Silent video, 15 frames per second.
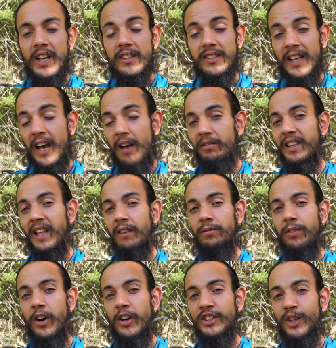So having that
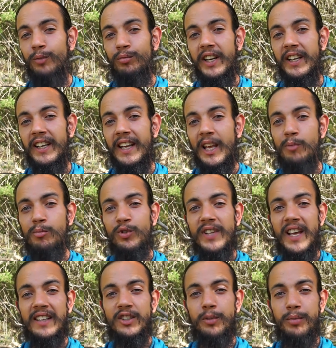fasting break enables
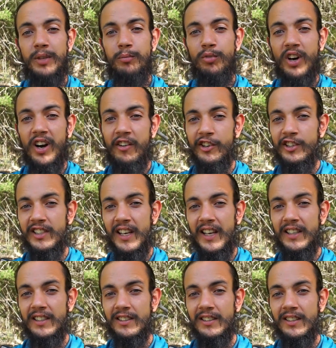that to be
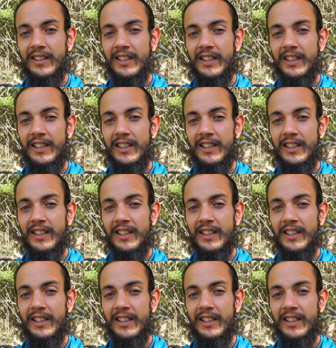prioritized.